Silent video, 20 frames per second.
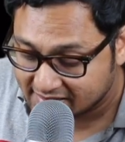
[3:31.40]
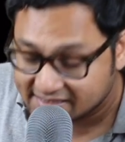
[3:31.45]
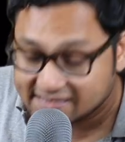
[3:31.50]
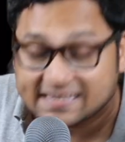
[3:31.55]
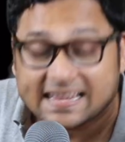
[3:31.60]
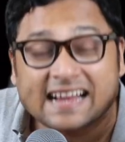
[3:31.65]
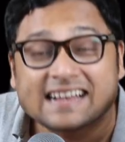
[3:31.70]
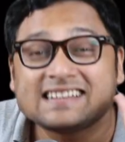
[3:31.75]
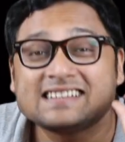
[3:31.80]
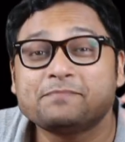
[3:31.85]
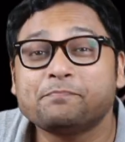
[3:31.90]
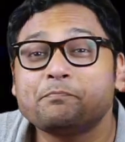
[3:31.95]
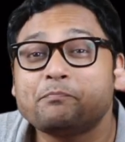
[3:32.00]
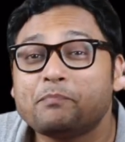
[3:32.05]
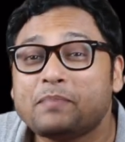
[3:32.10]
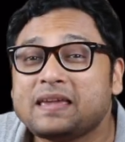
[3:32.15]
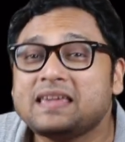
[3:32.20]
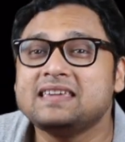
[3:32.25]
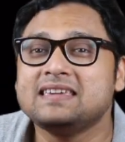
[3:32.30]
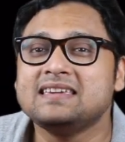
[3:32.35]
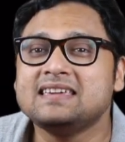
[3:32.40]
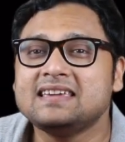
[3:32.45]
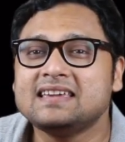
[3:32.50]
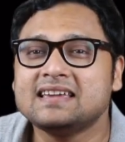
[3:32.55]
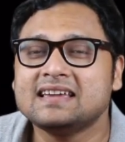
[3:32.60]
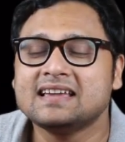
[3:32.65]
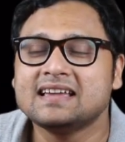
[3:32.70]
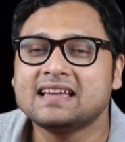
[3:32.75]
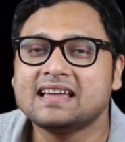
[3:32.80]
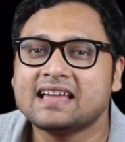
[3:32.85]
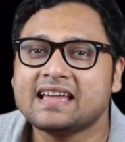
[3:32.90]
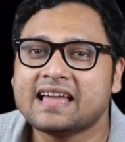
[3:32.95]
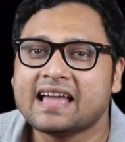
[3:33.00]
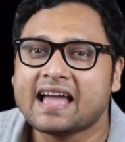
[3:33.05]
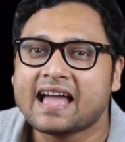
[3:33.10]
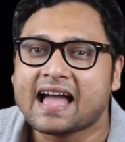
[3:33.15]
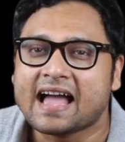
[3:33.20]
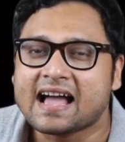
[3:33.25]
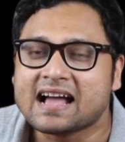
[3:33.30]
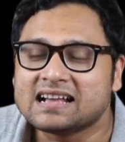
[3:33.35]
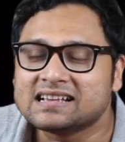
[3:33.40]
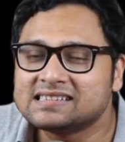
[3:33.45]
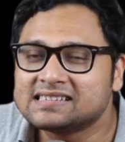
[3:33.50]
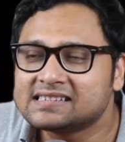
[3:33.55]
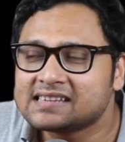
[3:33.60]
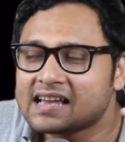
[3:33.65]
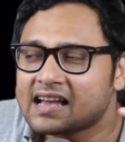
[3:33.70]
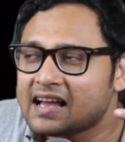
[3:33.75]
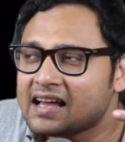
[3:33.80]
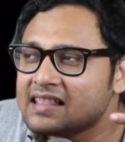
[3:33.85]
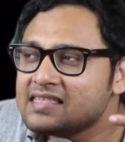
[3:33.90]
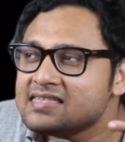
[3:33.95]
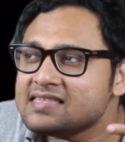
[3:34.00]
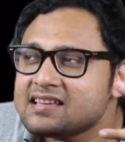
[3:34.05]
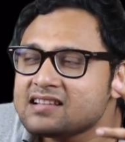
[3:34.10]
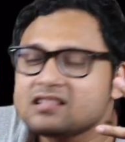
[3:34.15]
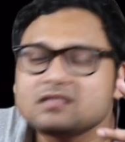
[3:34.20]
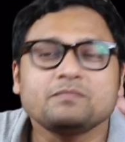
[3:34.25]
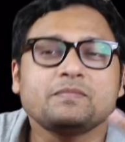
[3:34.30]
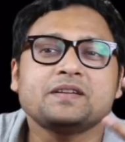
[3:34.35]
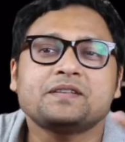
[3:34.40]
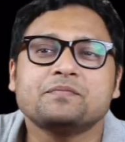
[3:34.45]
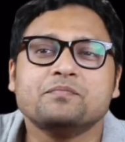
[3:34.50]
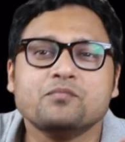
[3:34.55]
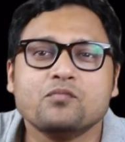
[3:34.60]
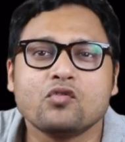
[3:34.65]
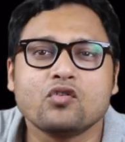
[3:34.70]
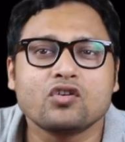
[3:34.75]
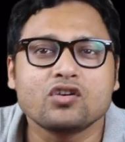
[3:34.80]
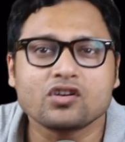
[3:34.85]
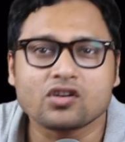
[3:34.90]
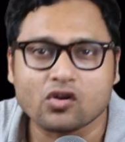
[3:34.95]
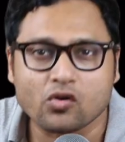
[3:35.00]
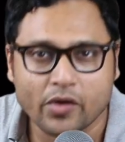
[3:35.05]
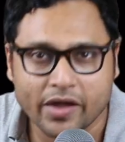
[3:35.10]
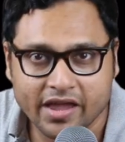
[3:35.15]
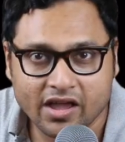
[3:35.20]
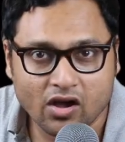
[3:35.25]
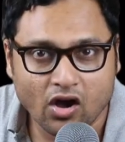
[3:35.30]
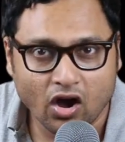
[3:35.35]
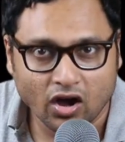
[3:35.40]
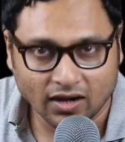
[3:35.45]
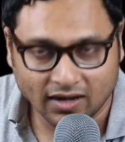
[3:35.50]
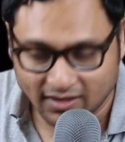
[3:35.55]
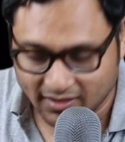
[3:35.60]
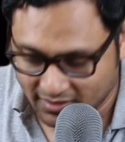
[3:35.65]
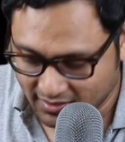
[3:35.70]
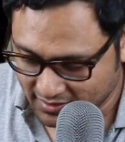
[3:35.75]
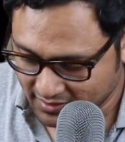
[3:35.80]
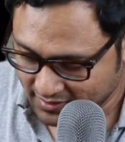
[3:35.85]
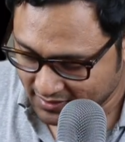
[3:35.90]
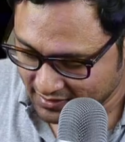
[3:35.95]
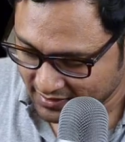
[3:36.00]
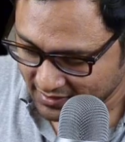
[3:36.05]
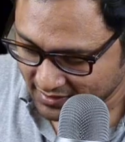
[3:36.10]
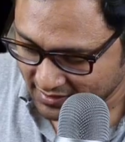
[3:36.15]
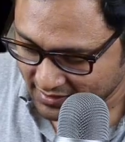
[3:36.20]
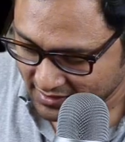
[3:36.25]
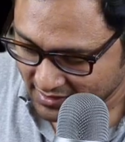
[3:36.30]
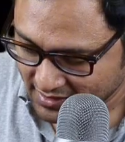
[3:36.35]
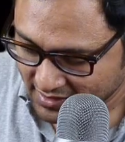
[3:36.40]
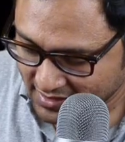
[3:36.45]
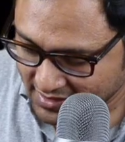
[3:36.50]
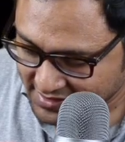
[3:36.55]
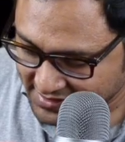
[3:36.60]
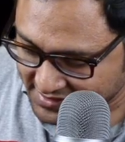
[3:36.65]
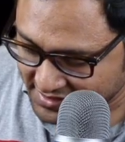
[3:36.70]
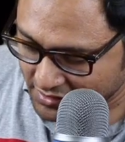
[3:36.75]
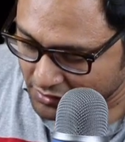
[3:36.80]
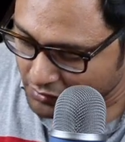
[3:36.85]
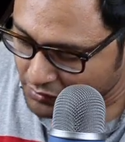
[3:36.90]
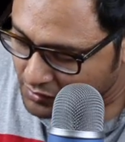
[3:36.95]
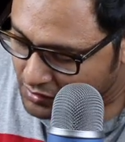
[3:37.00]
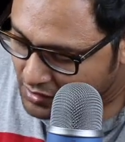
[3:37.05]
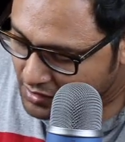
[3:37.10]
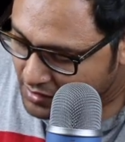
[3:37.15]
set P has a little bit more going on. So